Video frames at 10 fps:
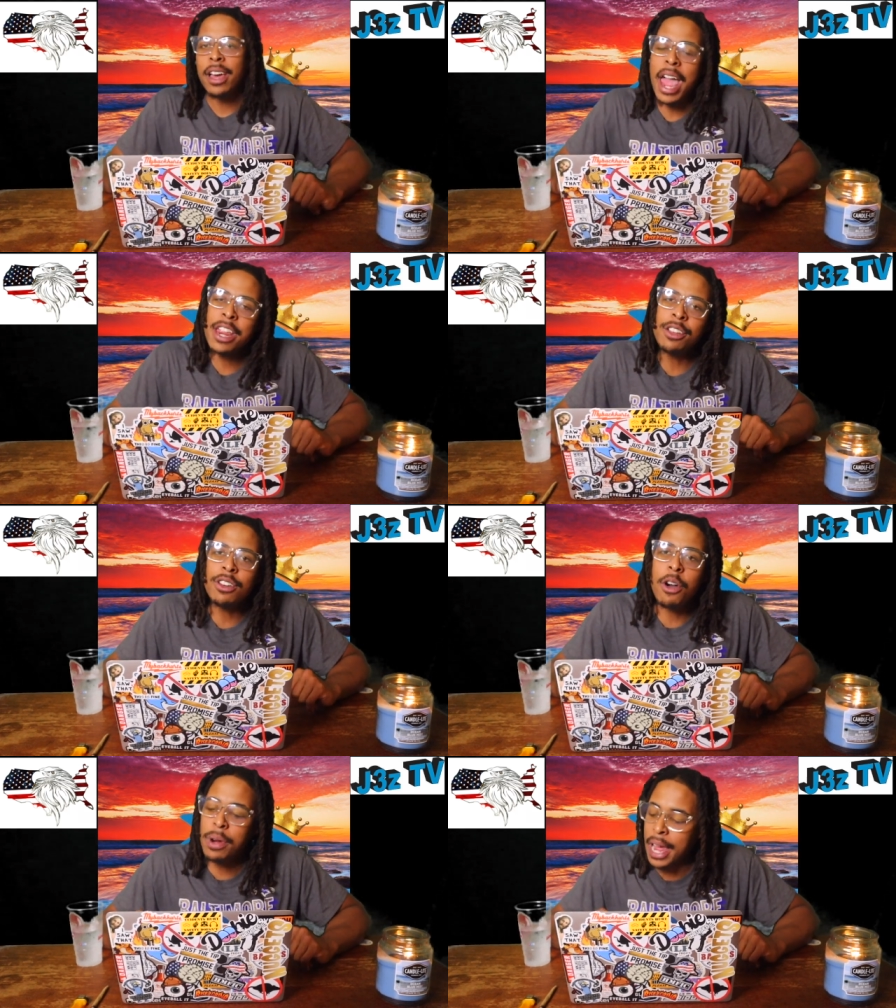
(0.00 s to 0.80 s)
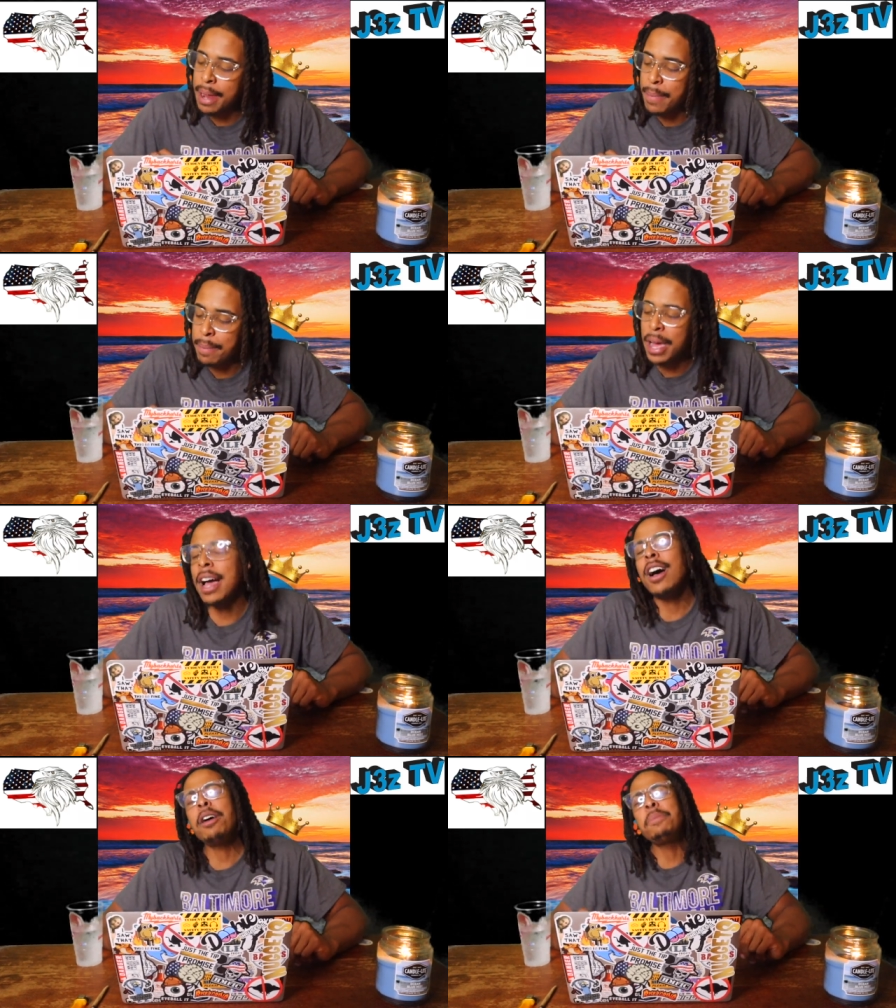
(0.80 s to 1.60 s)
And you know what hit my mind?
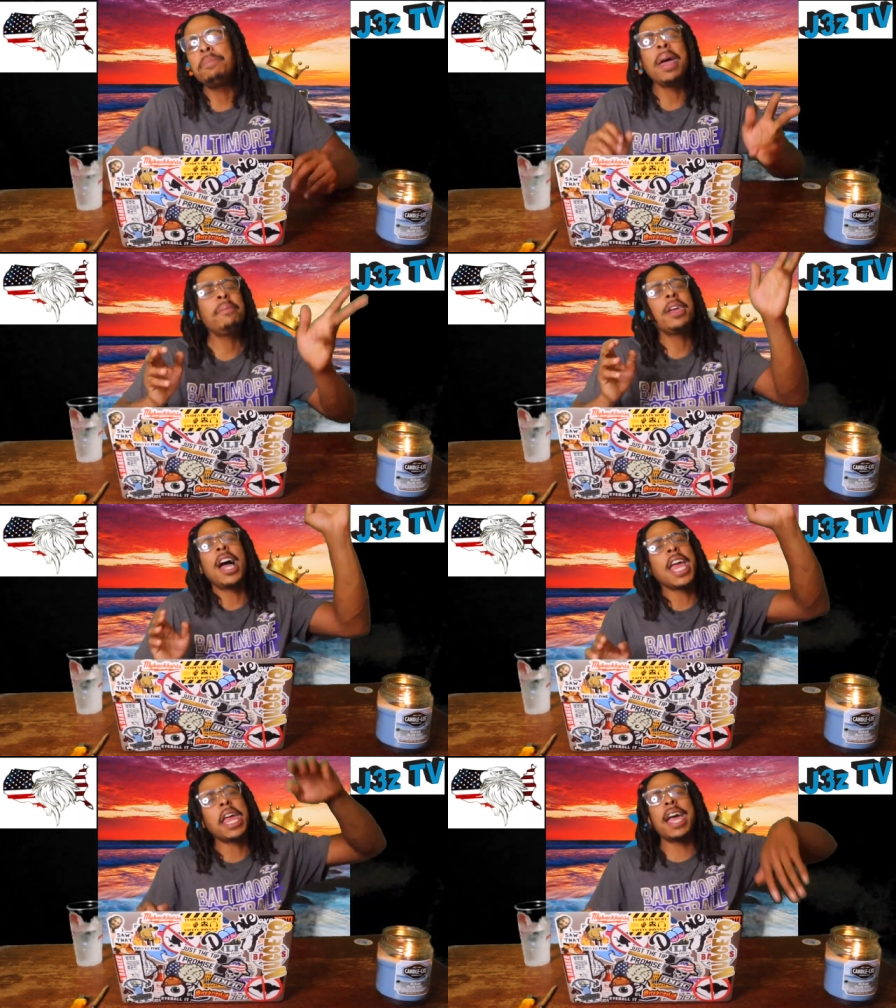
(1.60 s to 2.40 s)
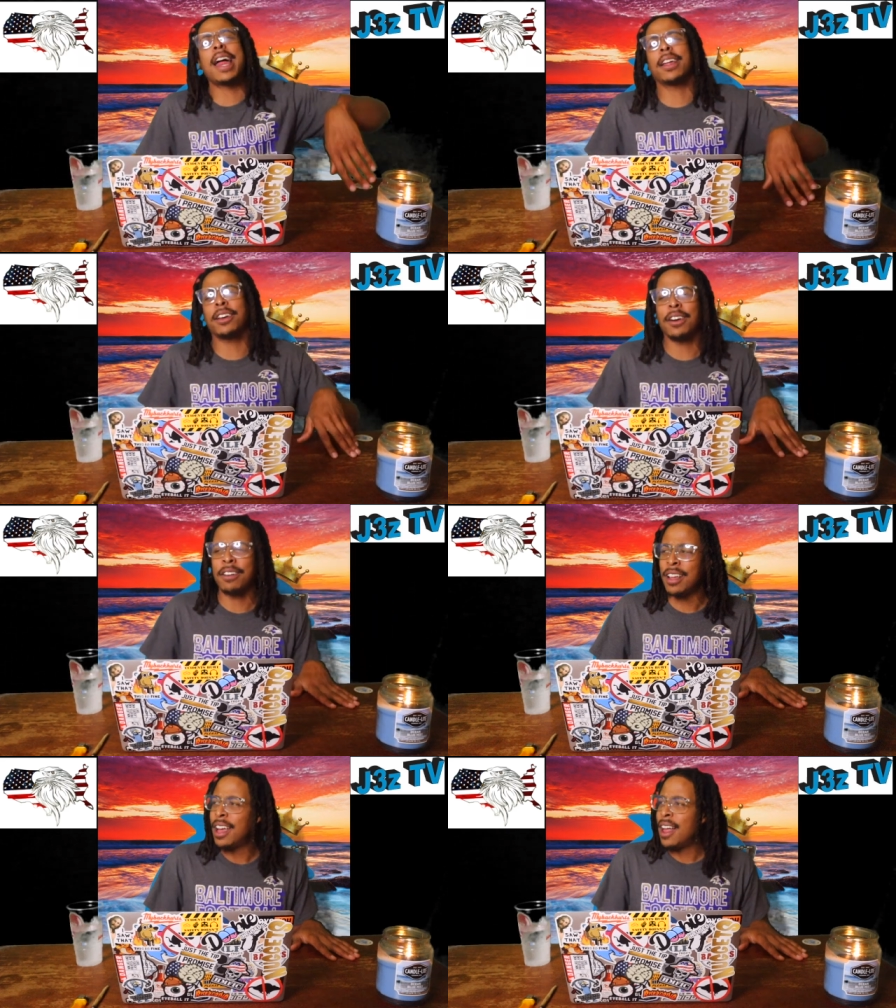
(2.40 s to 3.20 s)
Oh, maybe I ain't gotta go.